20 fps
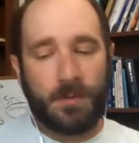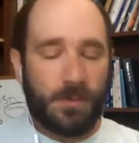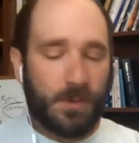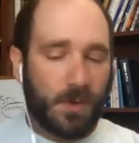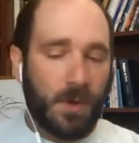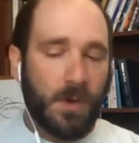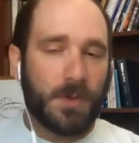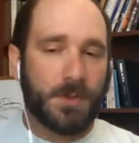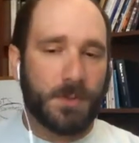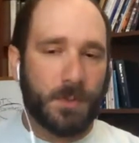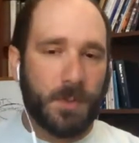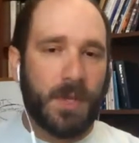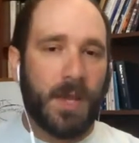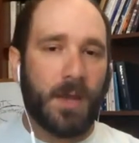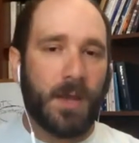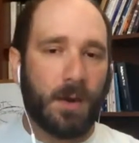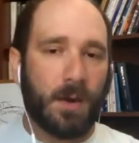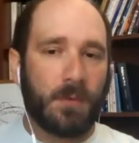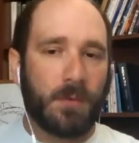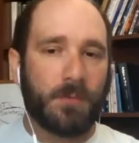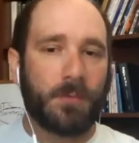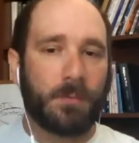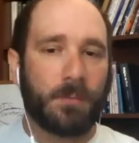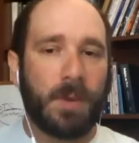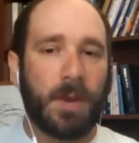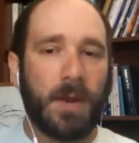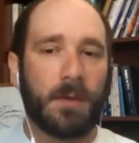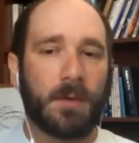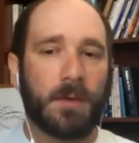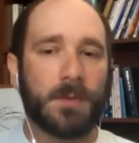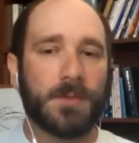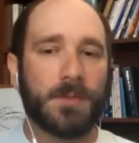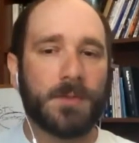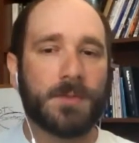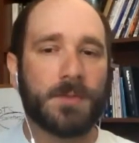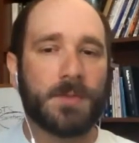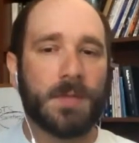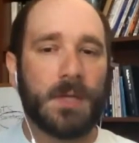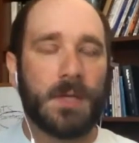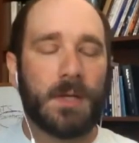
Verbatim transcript: the calls that we get are from parents.